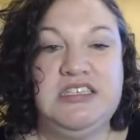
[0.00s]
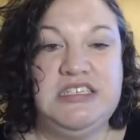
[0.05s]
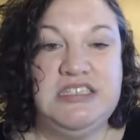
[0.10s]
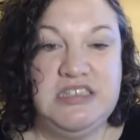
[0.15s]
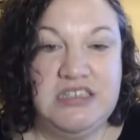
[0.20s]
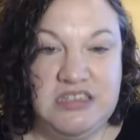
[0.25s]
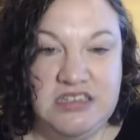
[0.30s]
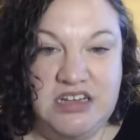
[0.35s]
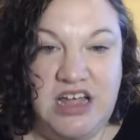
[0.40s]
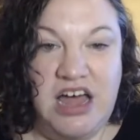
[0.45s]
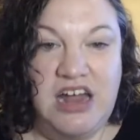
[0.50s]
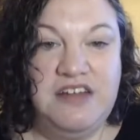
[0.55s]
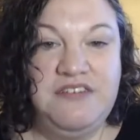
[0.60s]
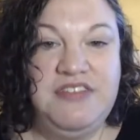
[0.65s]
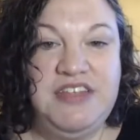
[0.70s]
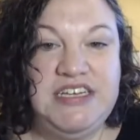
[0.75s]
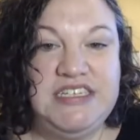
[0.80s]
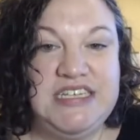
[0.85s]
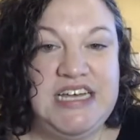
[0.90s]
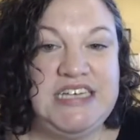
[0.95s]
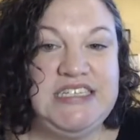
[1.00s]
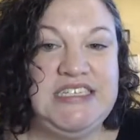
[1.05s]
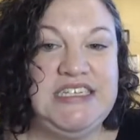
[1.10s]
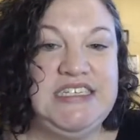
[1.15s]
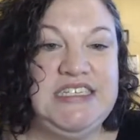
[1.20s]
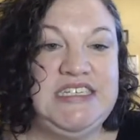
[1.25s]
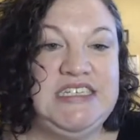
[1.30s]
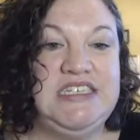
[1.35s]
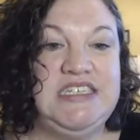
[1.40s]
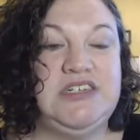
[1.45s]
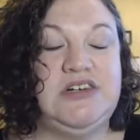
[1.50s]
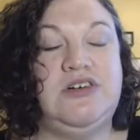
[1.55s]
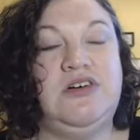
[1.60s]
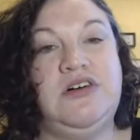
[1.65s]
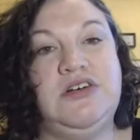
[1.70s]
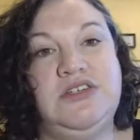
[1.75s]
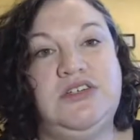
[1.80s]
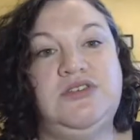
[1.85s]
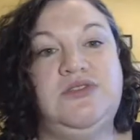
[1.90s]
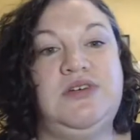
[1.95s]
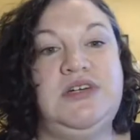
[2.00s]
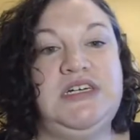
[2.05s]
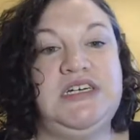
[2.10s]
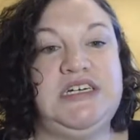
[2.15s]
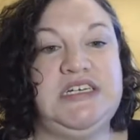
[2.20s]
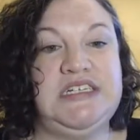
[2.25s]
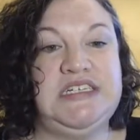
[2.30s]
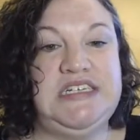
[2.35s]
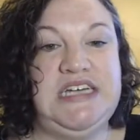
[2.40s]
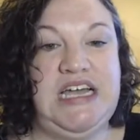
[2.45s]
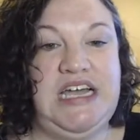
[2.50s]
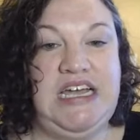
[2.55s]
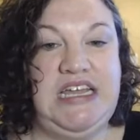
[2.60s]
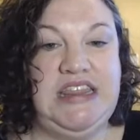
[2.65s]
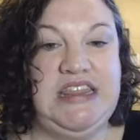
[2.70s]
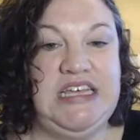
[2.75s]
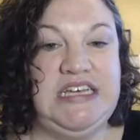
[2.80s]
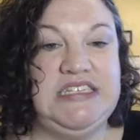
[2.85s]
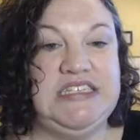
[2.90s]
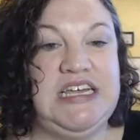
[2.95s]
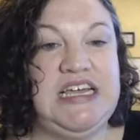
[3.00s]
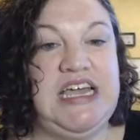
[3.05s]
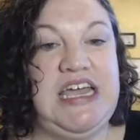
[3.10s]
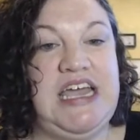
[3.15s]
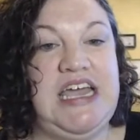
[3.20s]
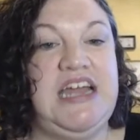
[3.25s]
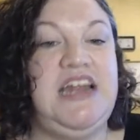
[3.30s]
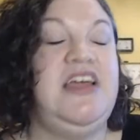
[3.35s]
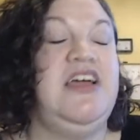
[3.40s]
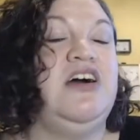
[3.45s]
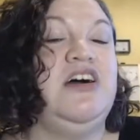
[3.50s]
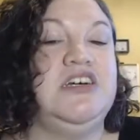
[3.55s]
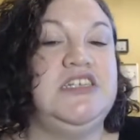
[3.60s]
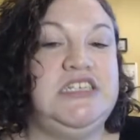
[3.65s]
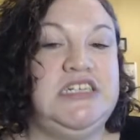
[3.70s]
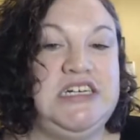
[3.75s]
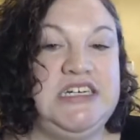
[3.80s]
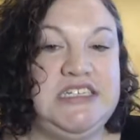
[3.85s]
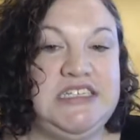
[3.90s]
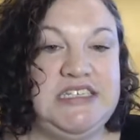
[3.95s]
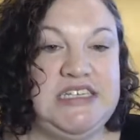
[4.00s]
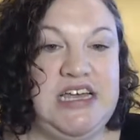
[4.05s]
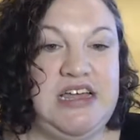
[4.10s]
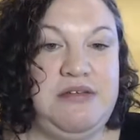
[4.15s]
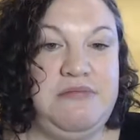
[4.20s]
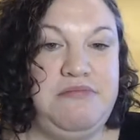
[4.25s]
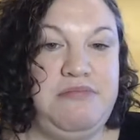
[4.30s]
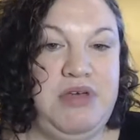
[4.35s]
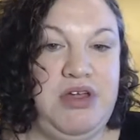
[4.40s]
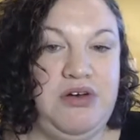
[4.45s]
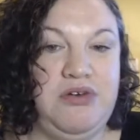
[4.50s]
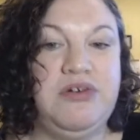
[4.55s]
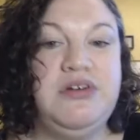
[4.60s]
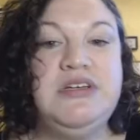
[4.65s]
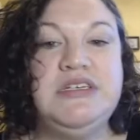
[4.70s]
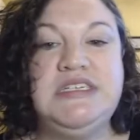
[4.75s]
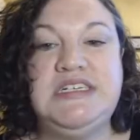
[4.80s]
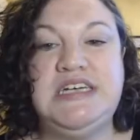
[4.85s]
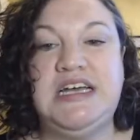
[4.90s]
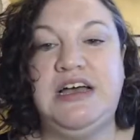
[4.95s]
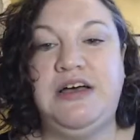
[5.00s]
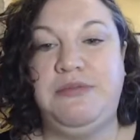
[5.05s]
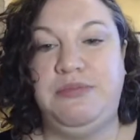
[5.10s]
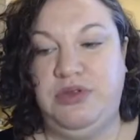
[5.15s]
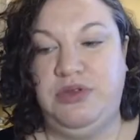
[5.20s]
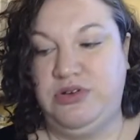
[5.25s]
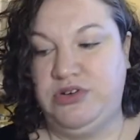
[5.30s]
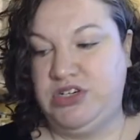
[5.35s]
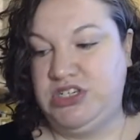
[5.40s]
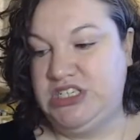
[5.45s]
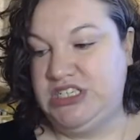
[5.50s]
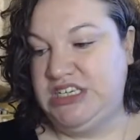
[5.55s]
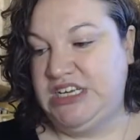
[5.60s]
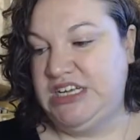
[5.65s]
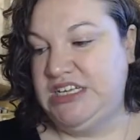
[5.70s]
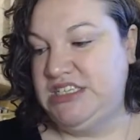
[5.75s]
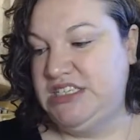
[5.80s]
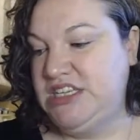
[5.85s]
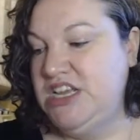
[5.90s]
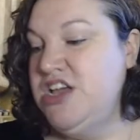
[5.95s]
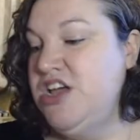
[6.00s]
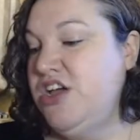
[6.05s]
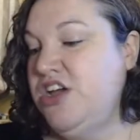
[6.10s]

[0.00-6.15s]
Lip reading: a lot of these essences are also going to contain things like antioxidants and minerals to help nourish skins.